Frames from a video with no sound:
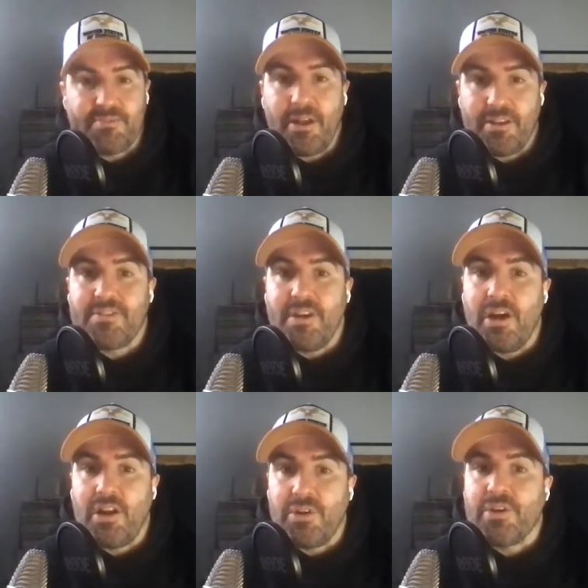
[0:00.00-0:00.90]
year
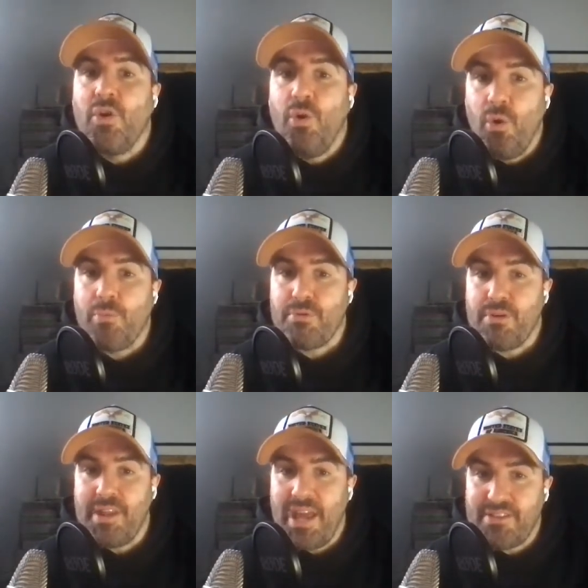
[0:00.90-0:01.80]
has a lot of
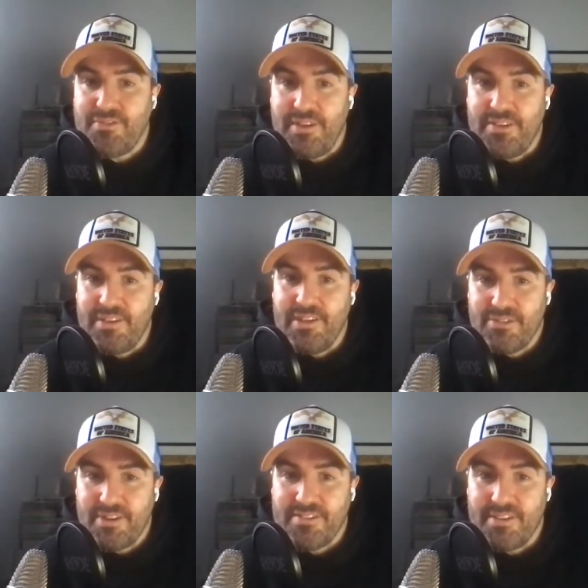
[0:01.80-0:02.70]
corporate and hedge
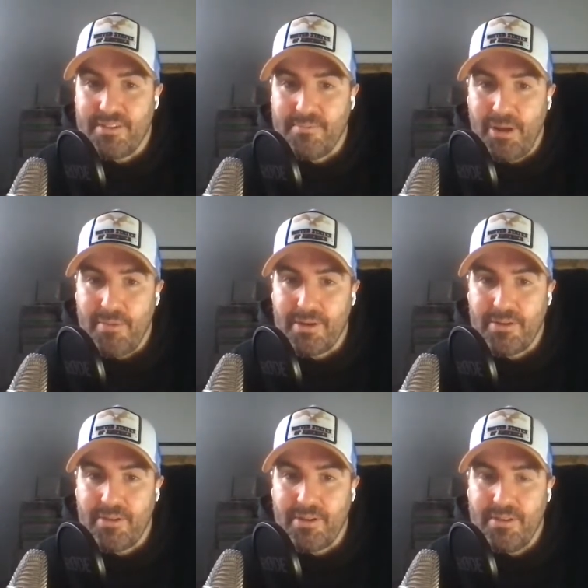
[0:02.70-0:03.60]
fund interest in
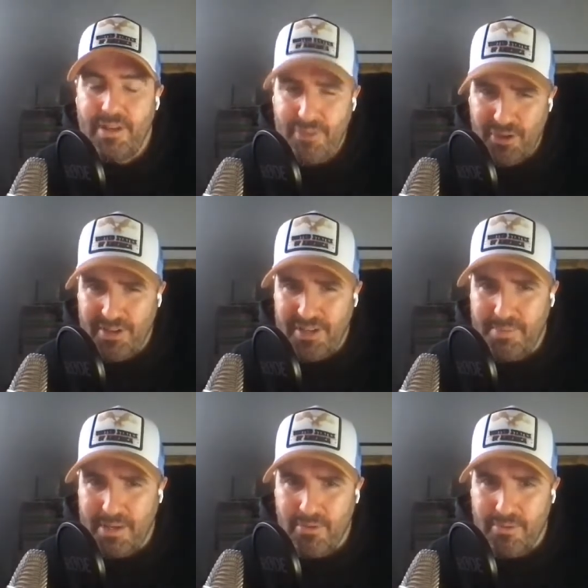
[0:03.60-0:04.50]
buying Bitcoin. Have you
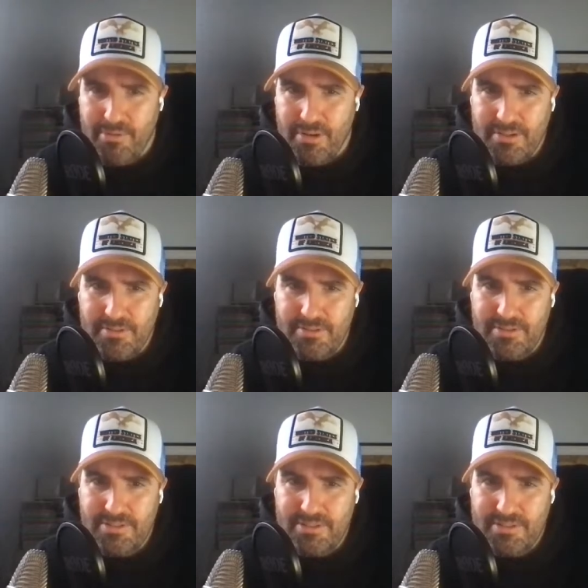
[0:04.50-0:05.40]
got any Bitcoin, bro?